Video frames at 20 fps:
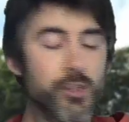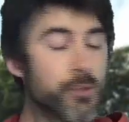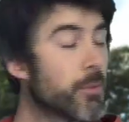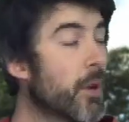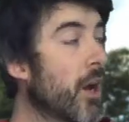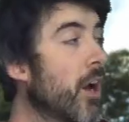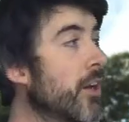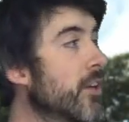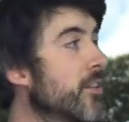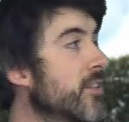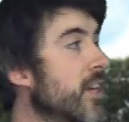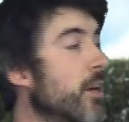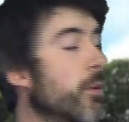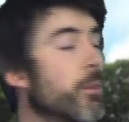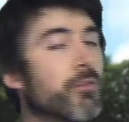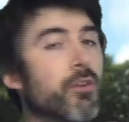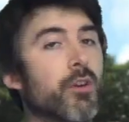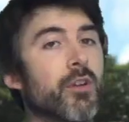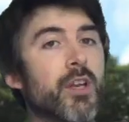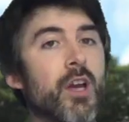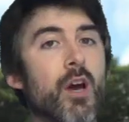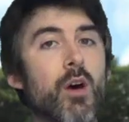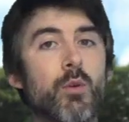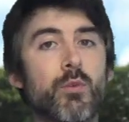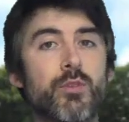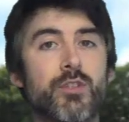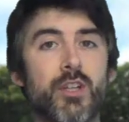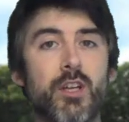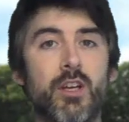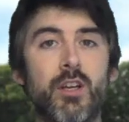just behind us here we've got the
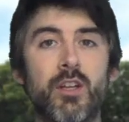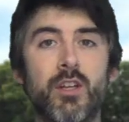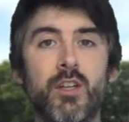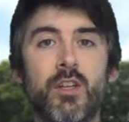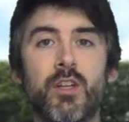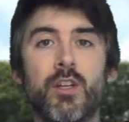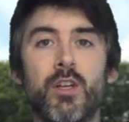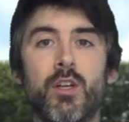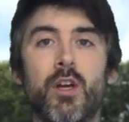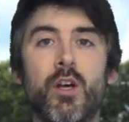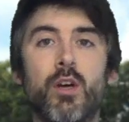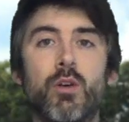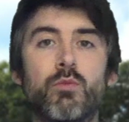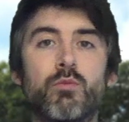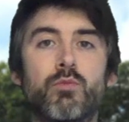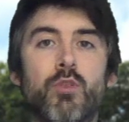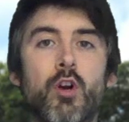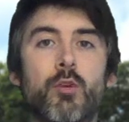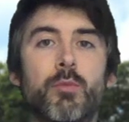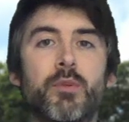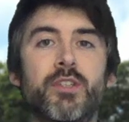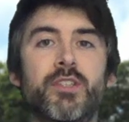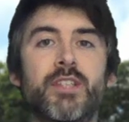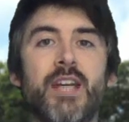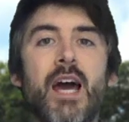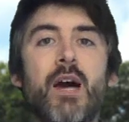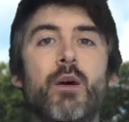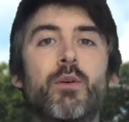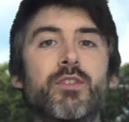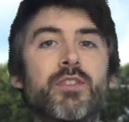old Roman
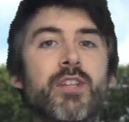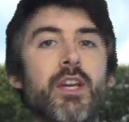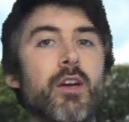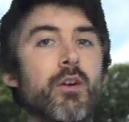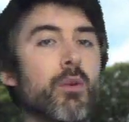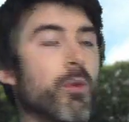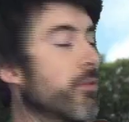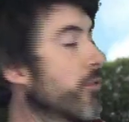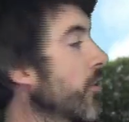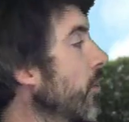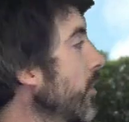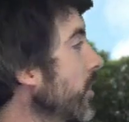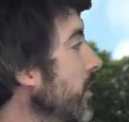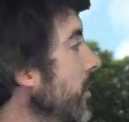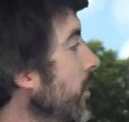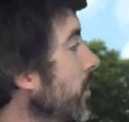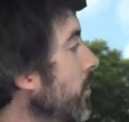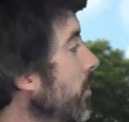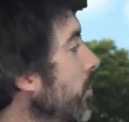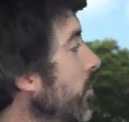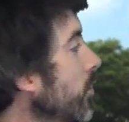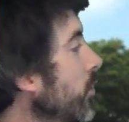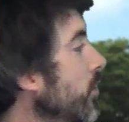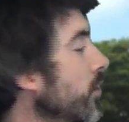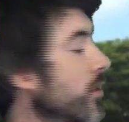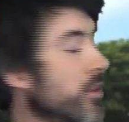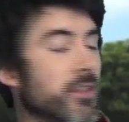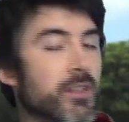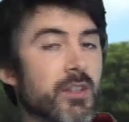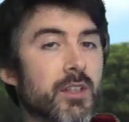towers here. We've got you
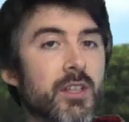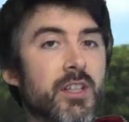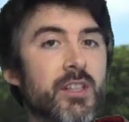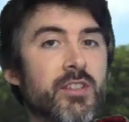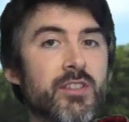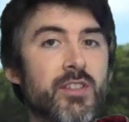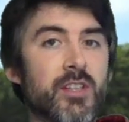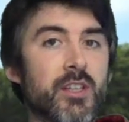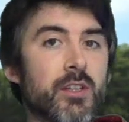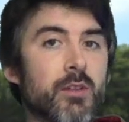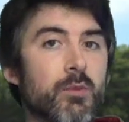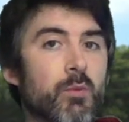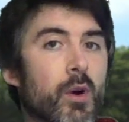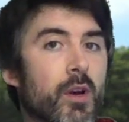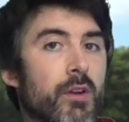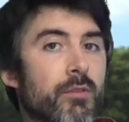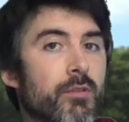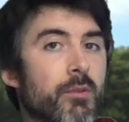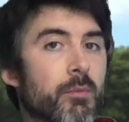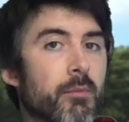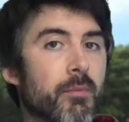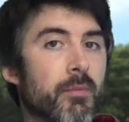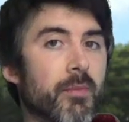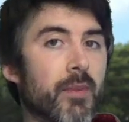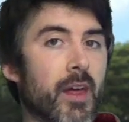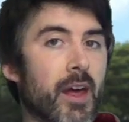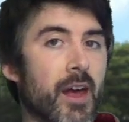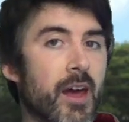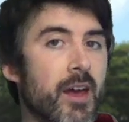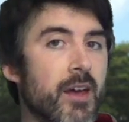can at least see one of them
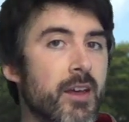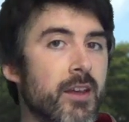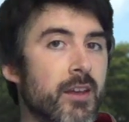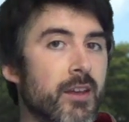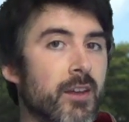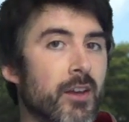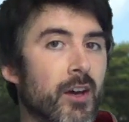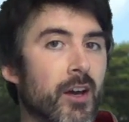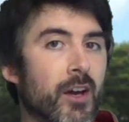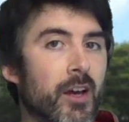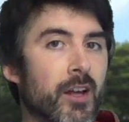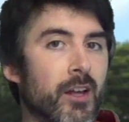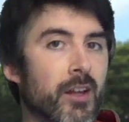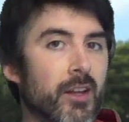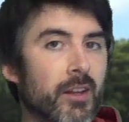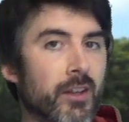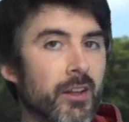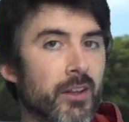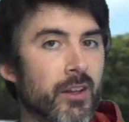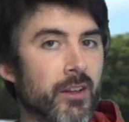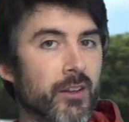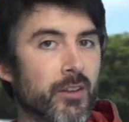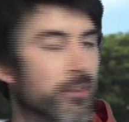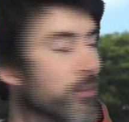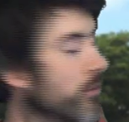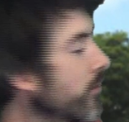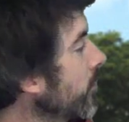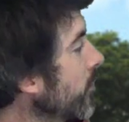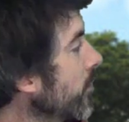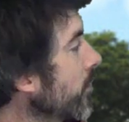there.
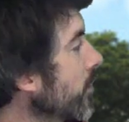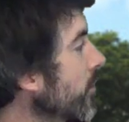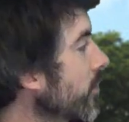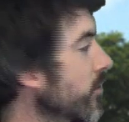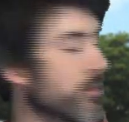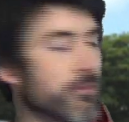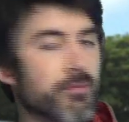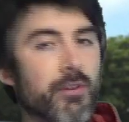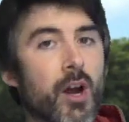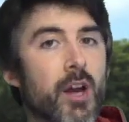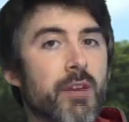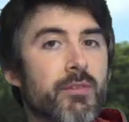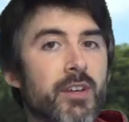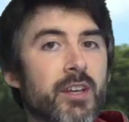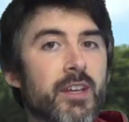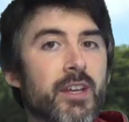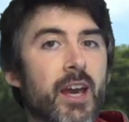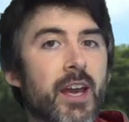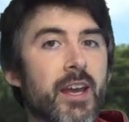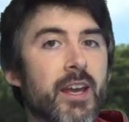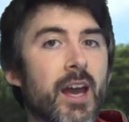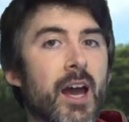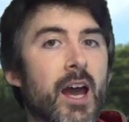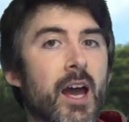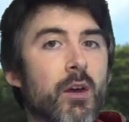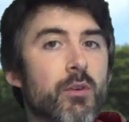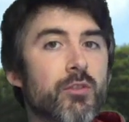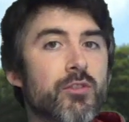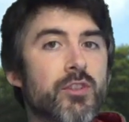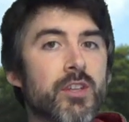The surviving
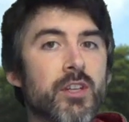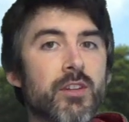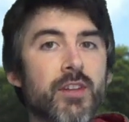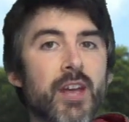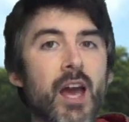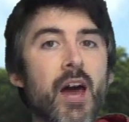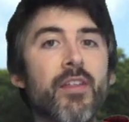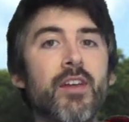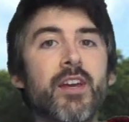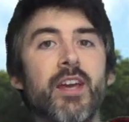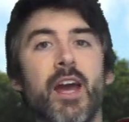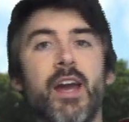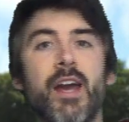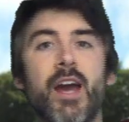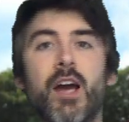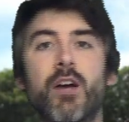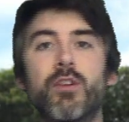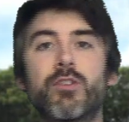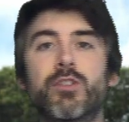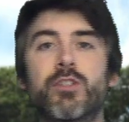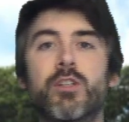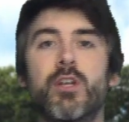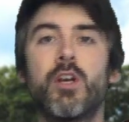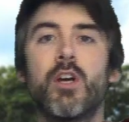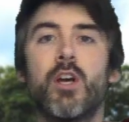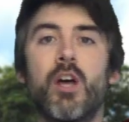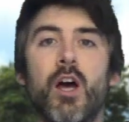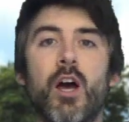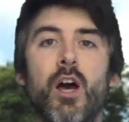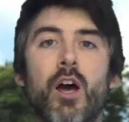gatehouse. The other gatehouse
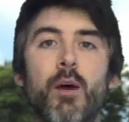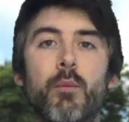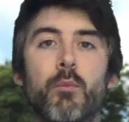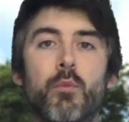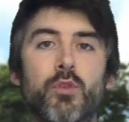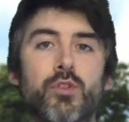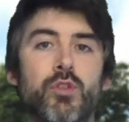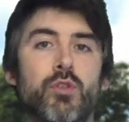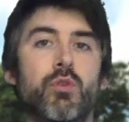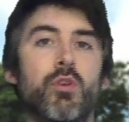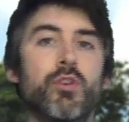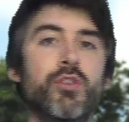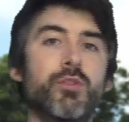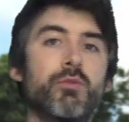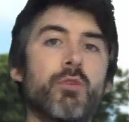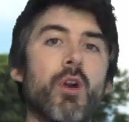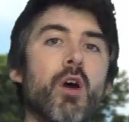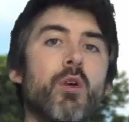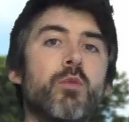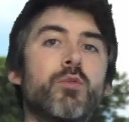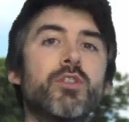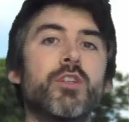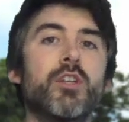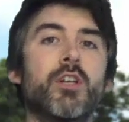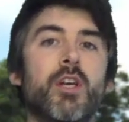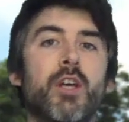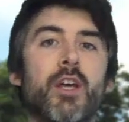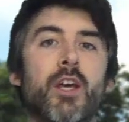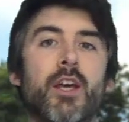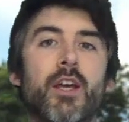was across the road
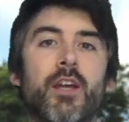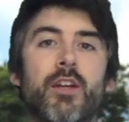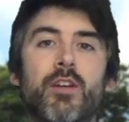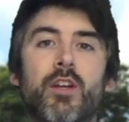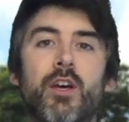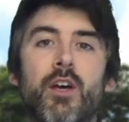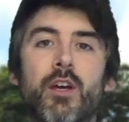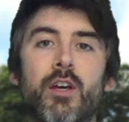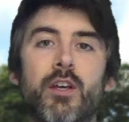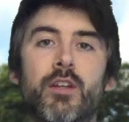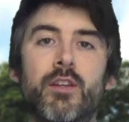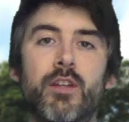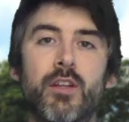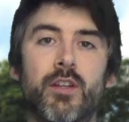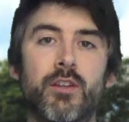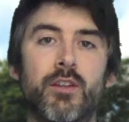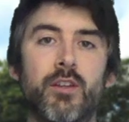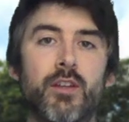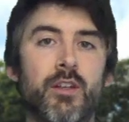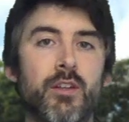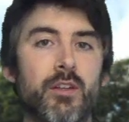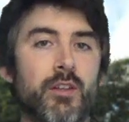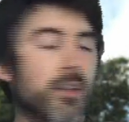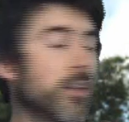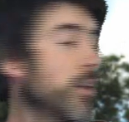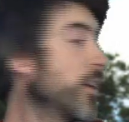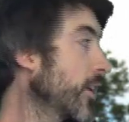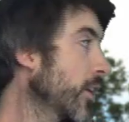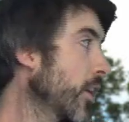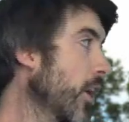in
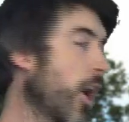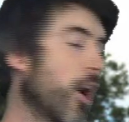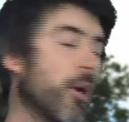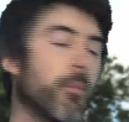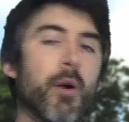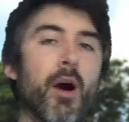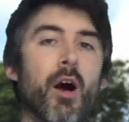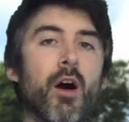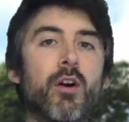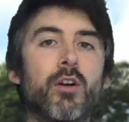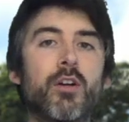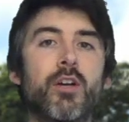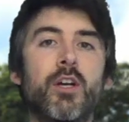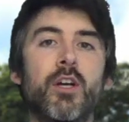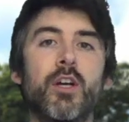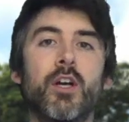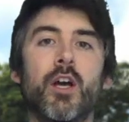a car park.